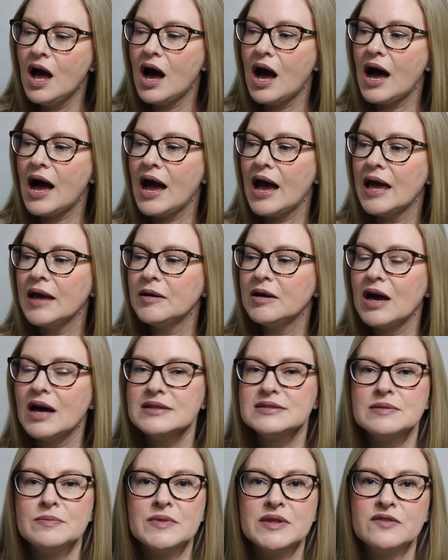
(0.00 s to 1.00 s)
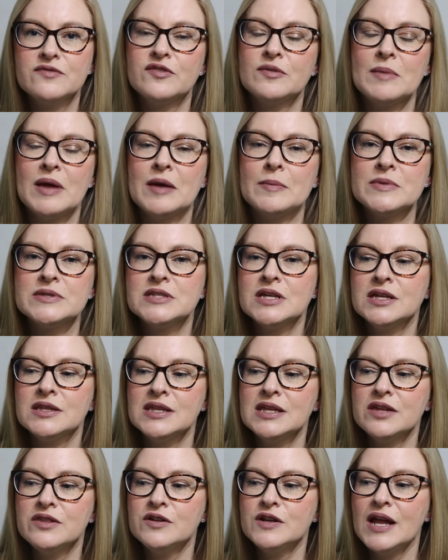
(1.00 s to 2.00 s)
I got something from Amazon
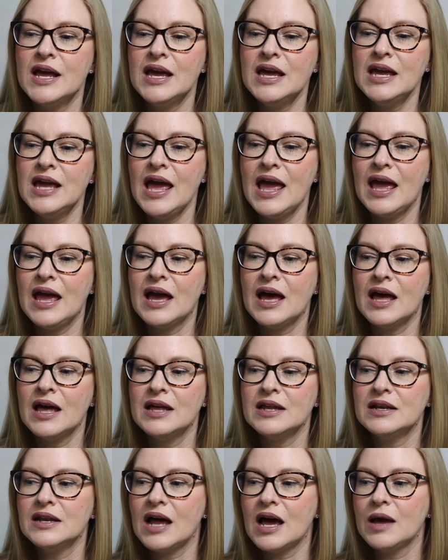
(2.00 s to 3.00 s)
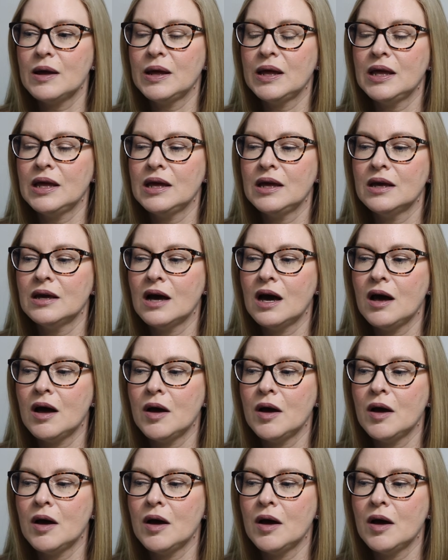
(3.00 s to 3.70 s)
the other day, and I